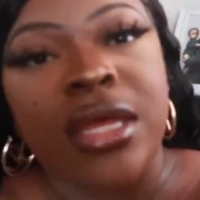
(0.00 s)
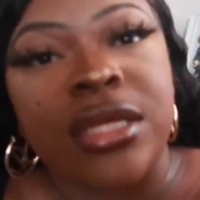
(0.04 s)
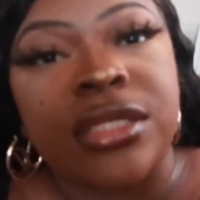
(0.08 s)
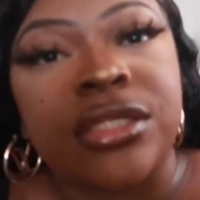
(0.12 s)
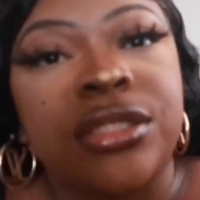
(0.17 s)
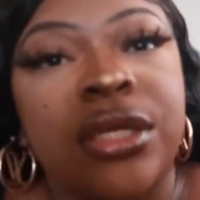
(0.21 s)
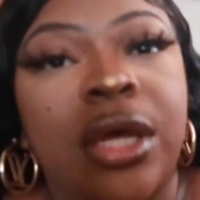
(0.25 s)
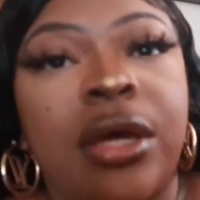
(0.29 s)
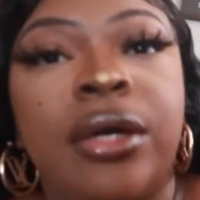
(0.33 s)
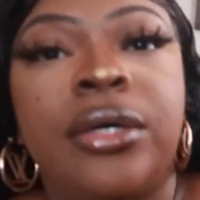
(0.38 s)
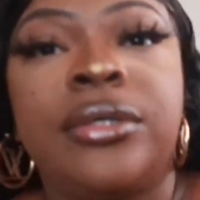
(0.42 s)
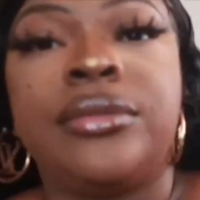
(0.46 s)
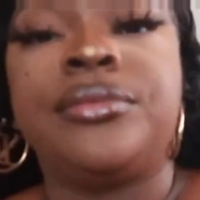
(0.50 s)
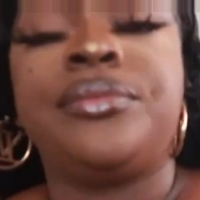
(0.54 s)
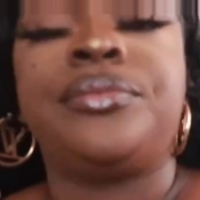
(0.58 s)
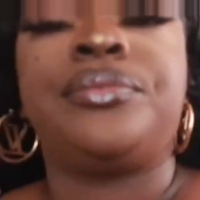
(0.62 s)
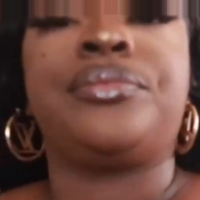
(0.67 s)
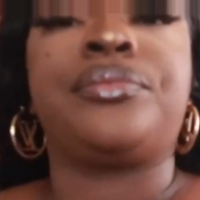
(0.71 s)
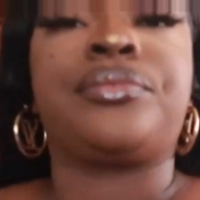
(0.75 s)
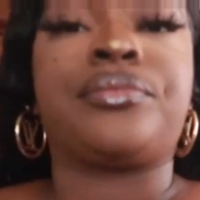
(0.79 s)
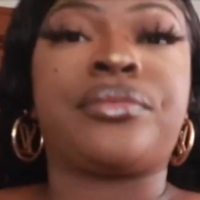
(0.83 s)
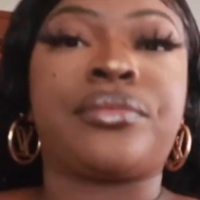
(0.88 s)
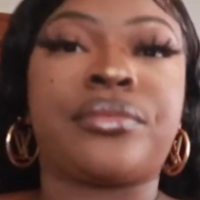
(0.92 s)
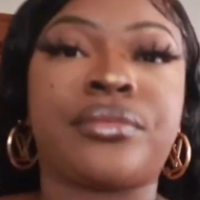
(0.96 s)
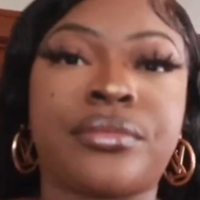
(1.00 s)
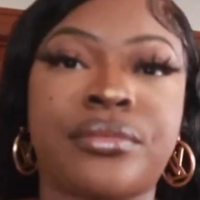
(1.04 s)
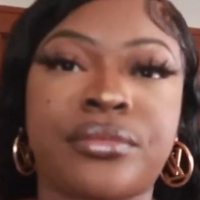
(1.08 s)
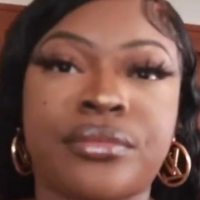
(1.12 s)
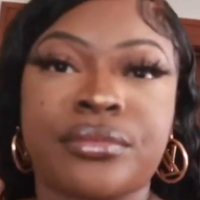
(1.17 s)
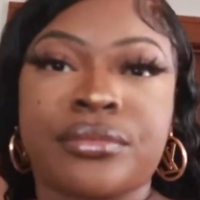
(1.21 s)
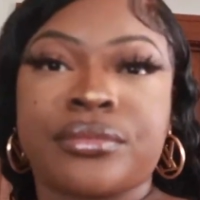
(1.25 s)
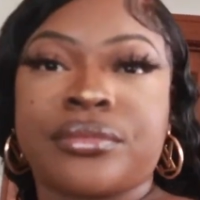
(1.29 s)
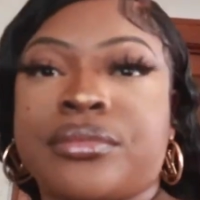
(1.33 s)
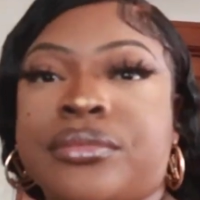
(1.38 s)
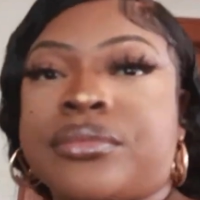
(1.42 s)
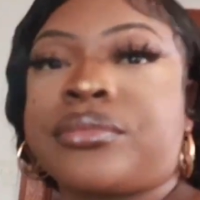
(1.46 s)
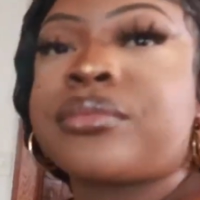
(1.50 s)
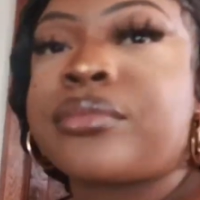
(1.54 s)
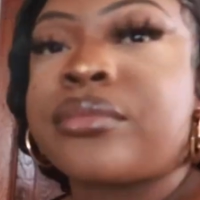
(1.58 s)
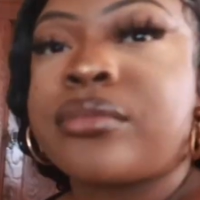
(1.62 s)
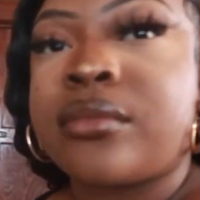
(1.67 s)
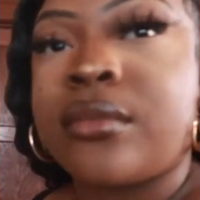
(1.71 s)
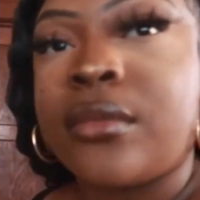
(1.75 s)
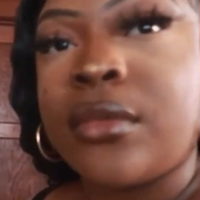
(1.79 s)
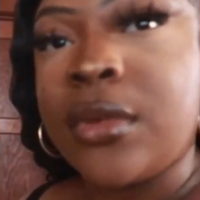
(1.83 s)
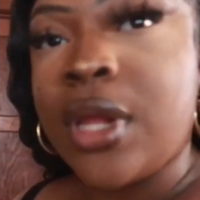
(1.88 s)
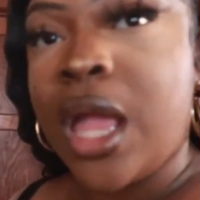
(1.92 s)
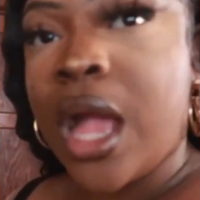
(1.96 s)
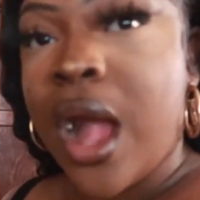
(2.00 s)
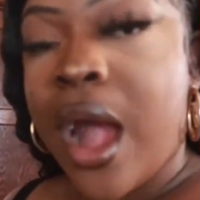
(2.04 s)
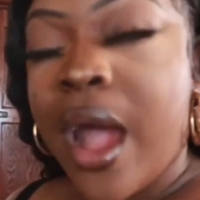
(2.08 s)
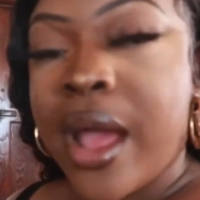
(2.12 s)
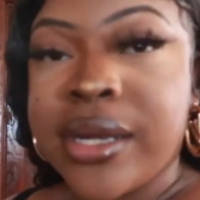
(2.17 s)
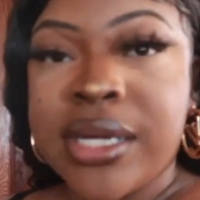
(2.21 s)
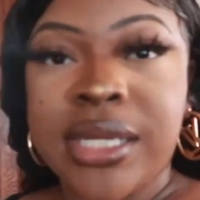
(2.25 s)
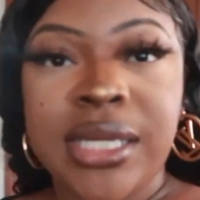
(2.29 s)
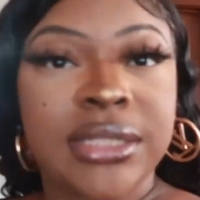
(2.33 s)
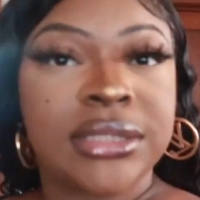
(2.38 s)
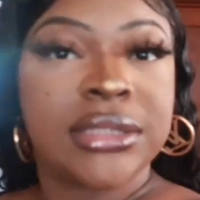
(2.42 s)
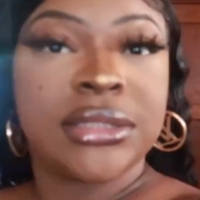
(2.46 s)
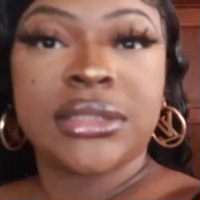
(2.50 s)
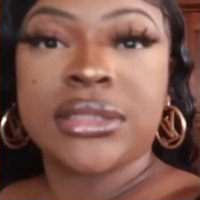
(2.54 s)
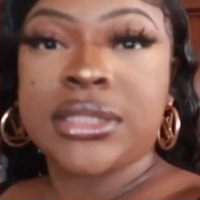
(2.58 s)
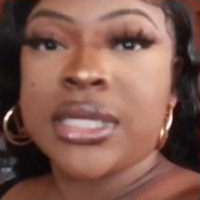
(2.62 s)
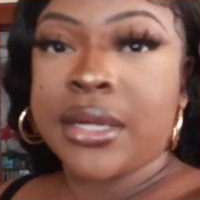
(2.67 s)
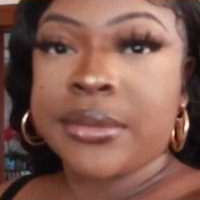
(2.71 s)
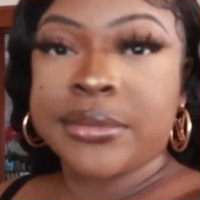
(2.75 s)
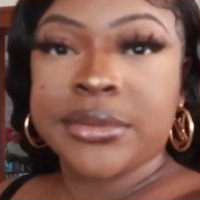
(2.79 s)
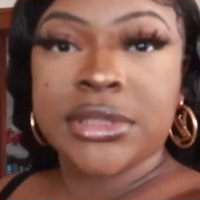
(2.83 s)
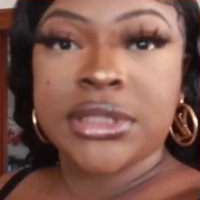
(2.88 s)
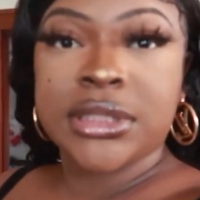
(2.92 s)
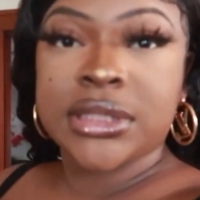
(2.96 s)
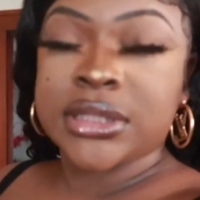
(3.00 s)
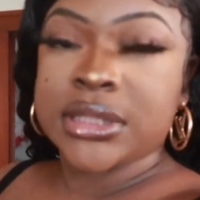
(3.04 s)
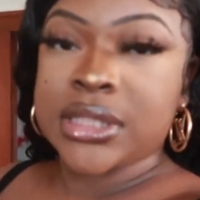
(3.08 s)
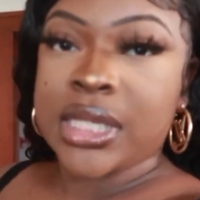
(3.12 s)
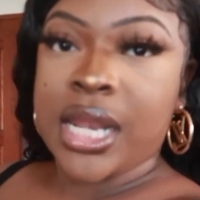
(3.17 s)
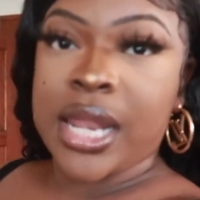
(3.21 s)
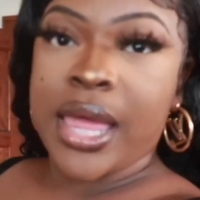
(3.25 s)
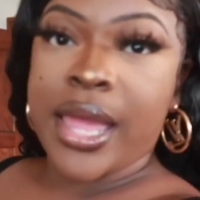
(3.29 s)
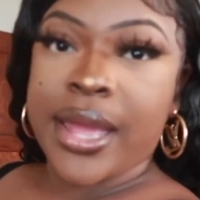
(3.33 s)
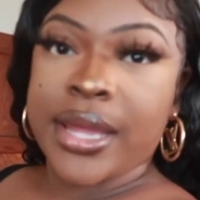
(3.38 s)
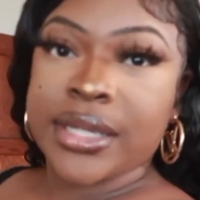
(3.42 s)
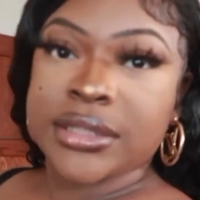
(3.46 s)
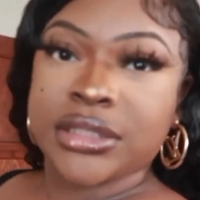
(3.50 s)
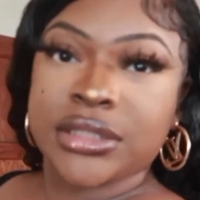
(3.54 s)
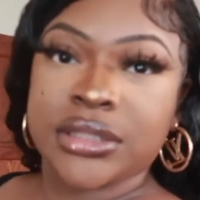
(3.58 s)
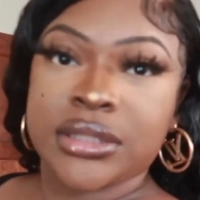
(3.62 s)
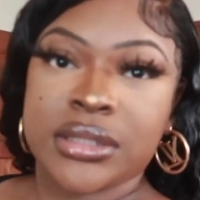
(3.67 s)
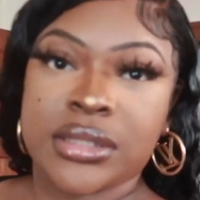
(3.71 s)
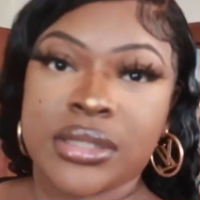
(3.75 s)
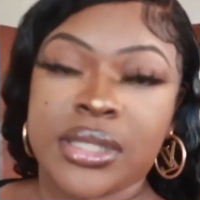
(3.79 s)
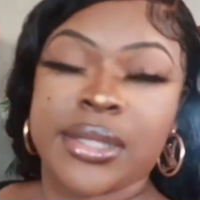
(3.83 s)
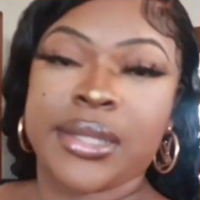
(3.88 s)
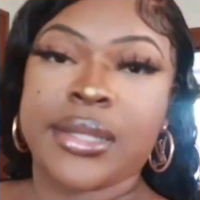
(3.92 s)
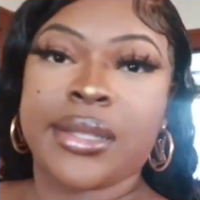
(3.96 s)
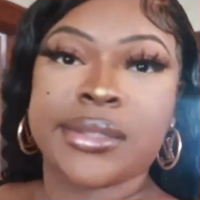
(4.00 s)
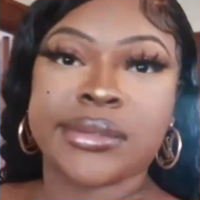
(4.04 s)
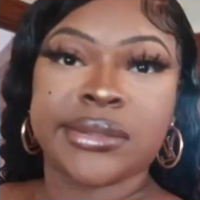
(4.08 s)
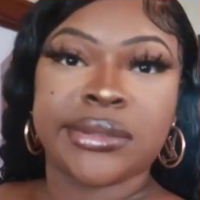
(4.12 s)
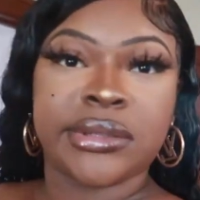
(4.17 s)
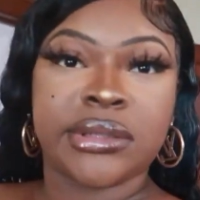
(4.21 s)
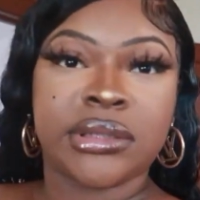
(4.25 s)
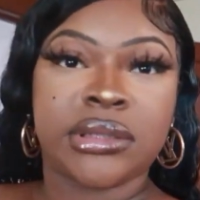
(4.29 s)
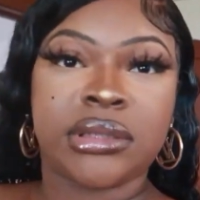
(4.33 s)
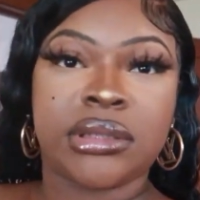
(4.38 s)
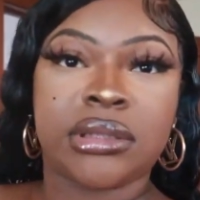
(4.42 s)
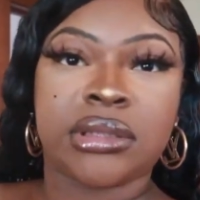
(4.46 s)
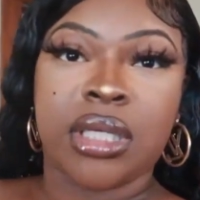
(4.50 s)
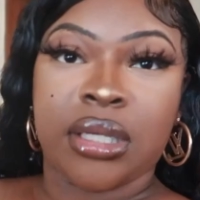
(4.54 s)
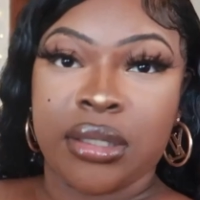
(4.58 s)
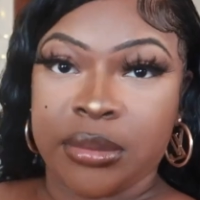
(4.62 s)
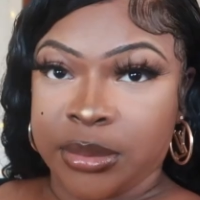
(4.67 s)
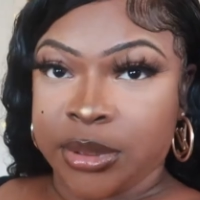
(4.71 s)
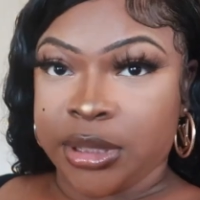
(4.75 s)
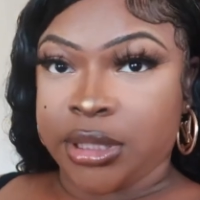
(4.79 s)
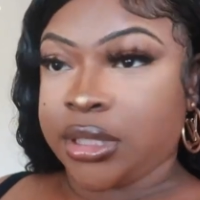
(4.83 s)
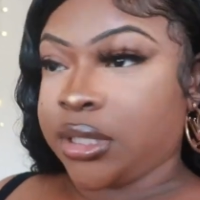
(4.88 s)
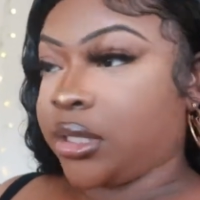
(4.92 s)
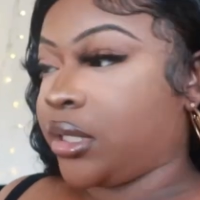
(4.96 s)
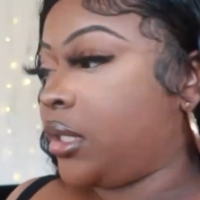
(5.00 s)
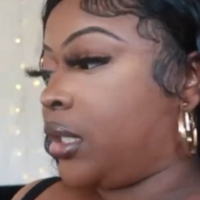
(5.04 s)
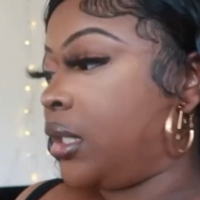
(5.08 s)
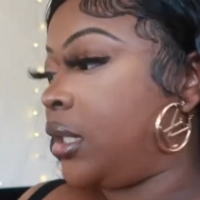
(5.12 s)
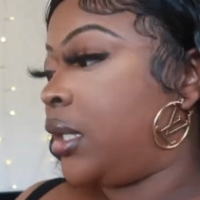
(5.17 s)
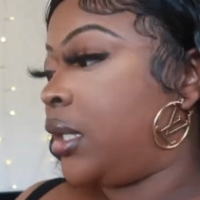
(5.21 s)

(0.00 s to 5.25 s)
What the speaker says: So I don't have this camera since last summer.